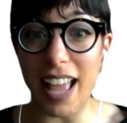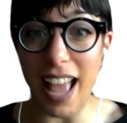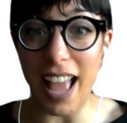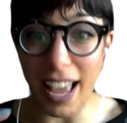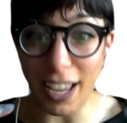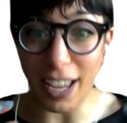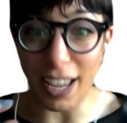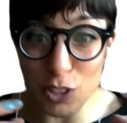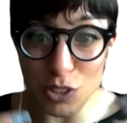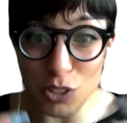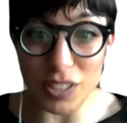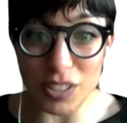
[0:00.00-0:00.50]

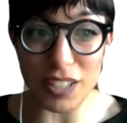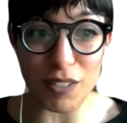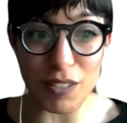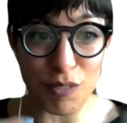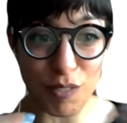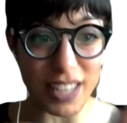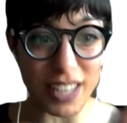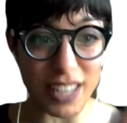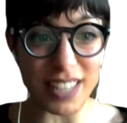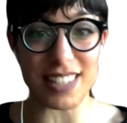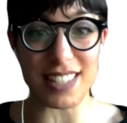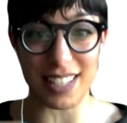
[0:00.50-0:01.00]
actually
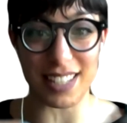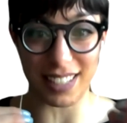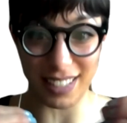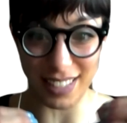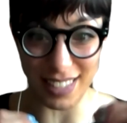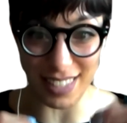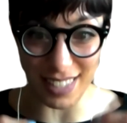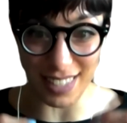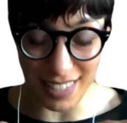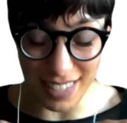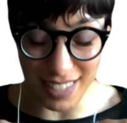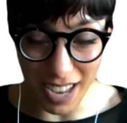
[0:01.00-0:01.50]

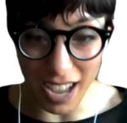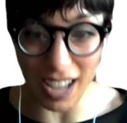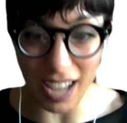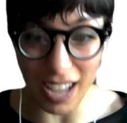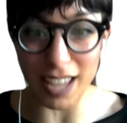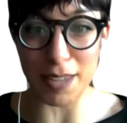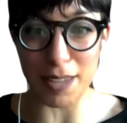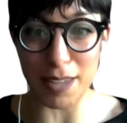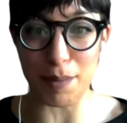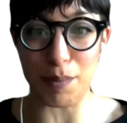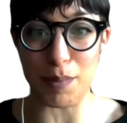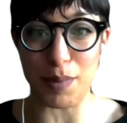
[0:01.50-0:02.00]
investing
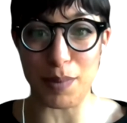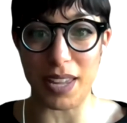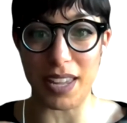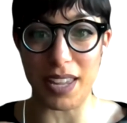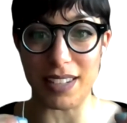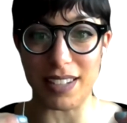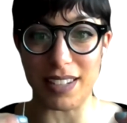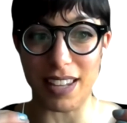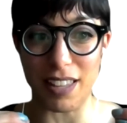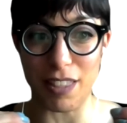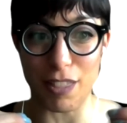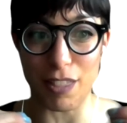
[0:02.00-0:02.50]
time
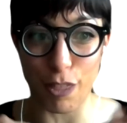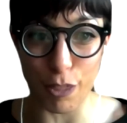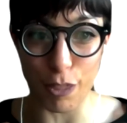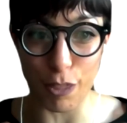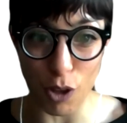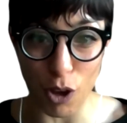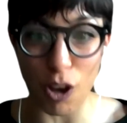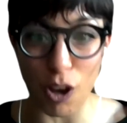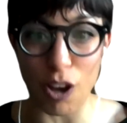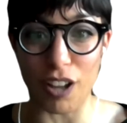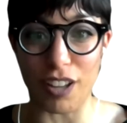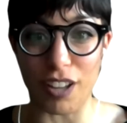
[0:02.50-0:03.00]
and
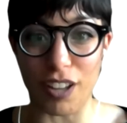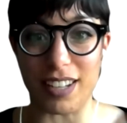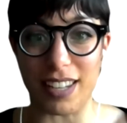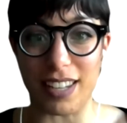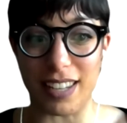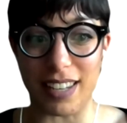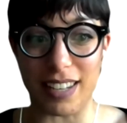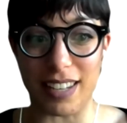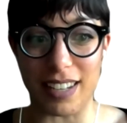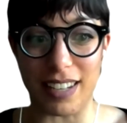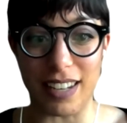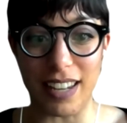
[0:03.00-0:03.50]
thought
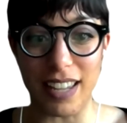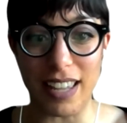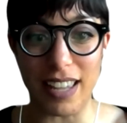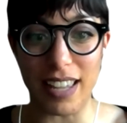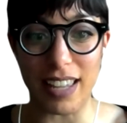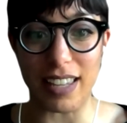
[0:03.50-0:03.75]
in